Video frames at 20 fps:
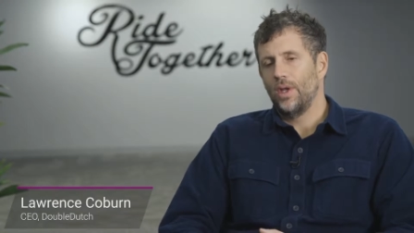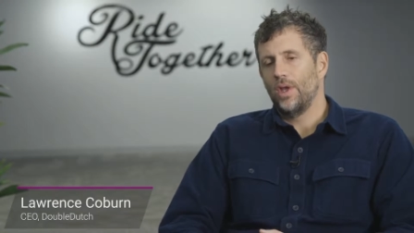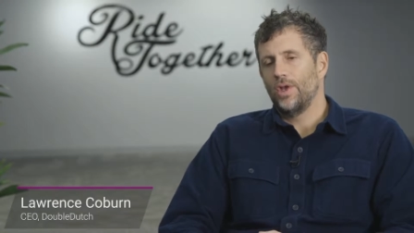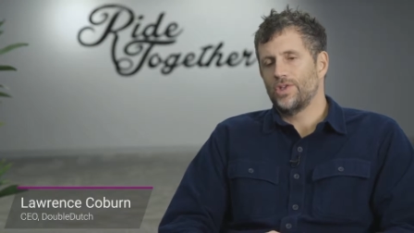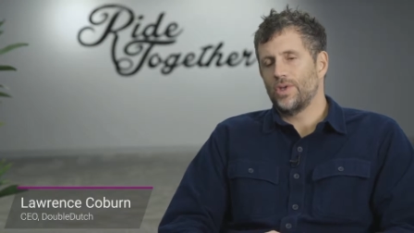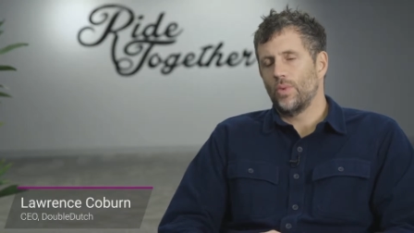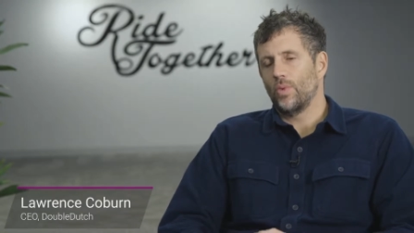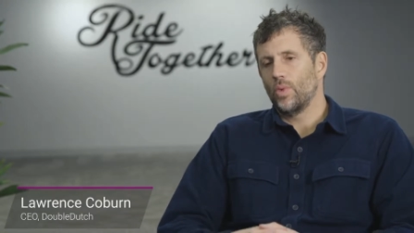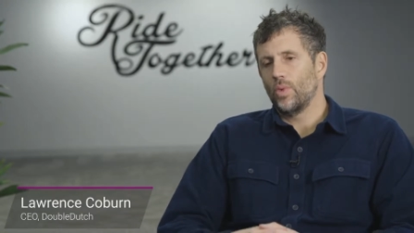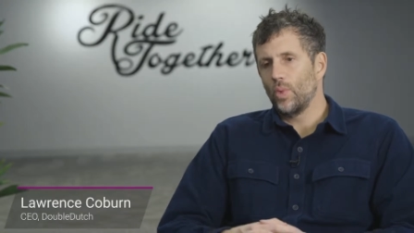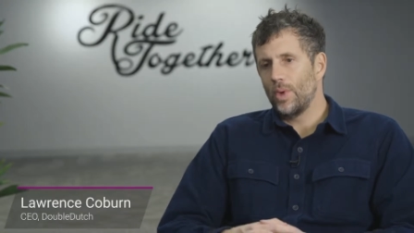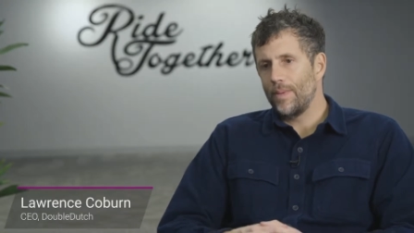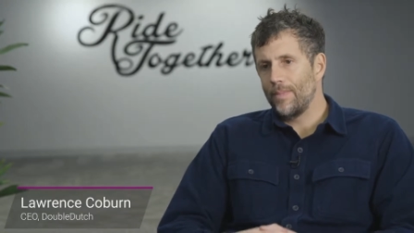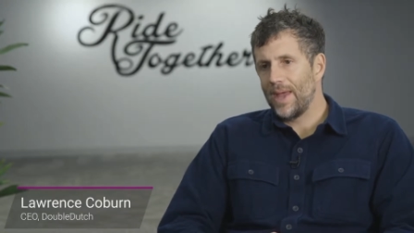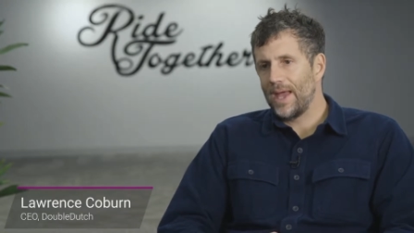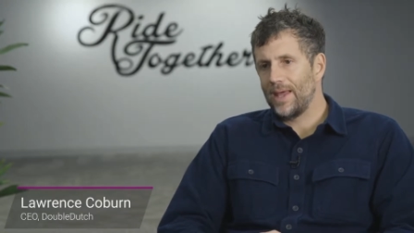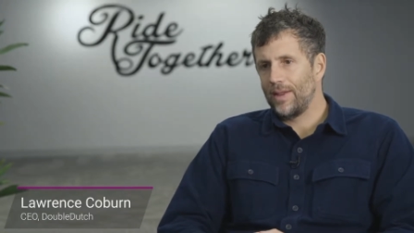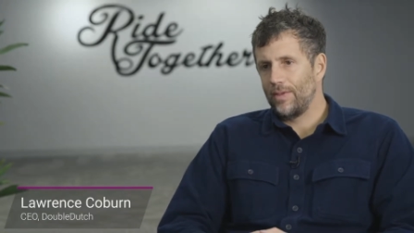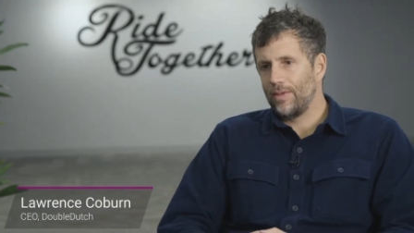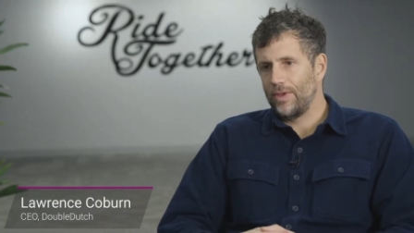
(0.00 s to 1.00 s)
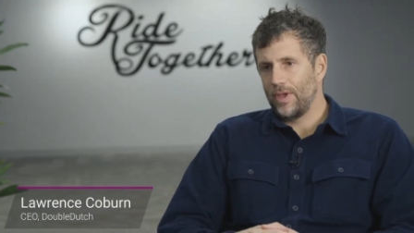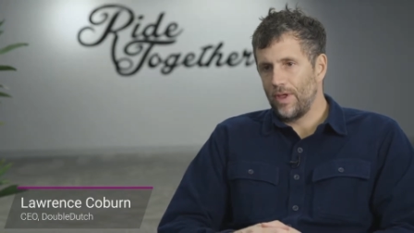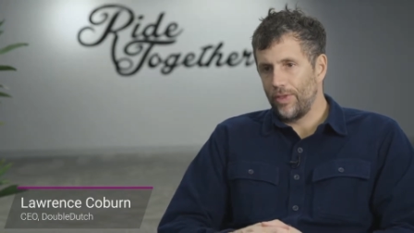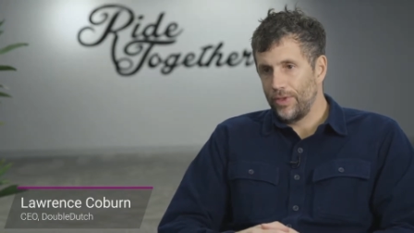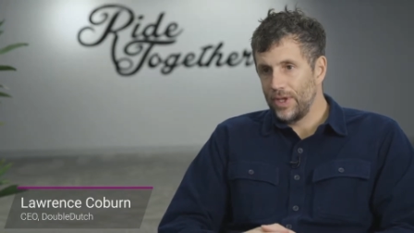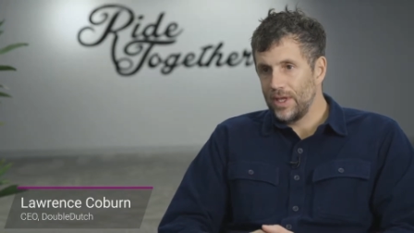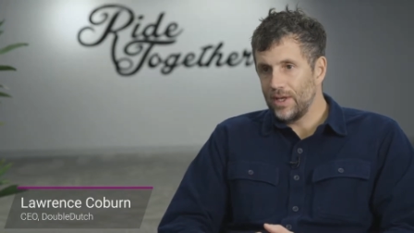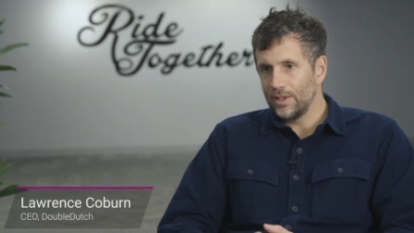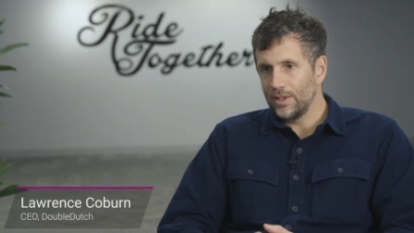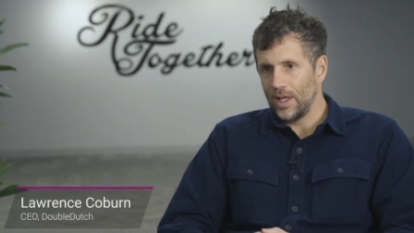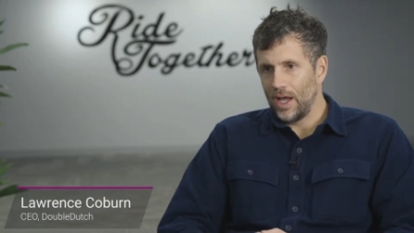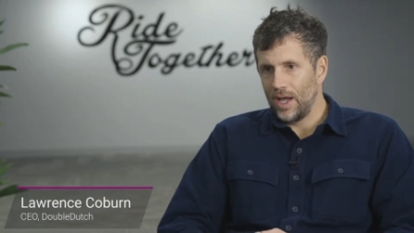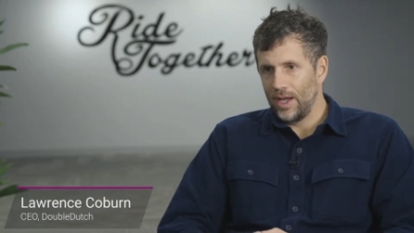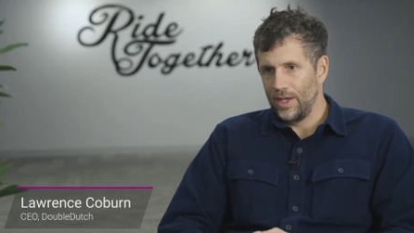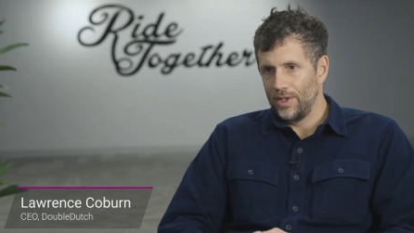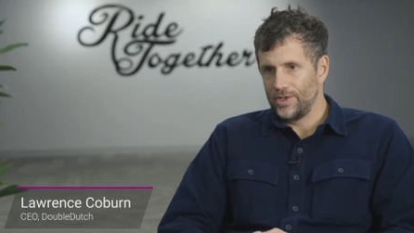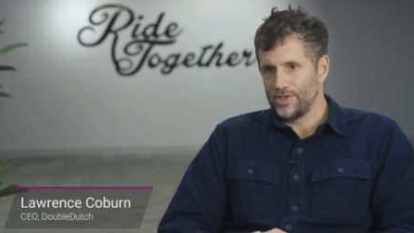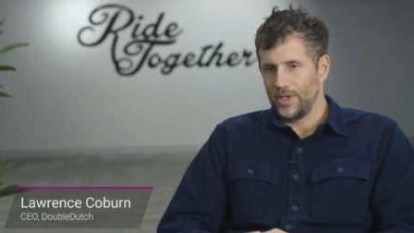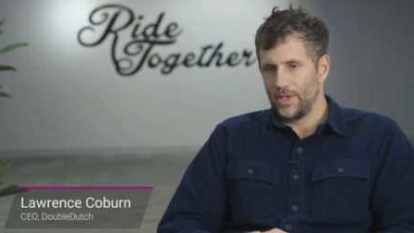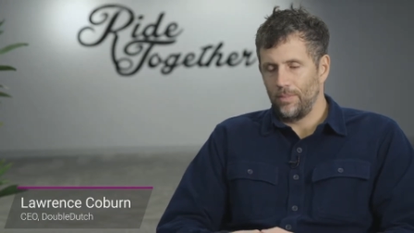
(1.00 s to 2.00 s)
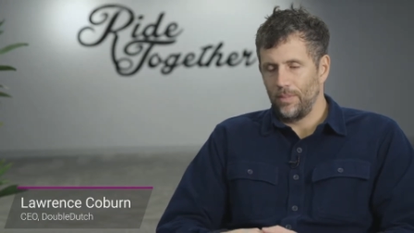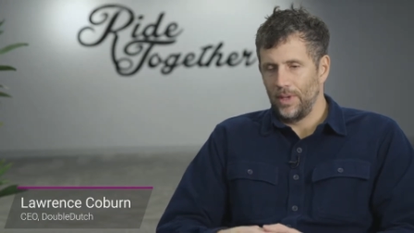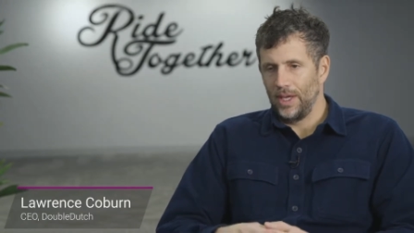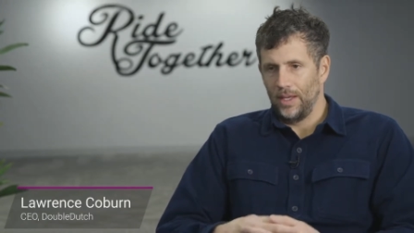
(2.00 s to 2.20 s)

So when we met the Athena Alliance,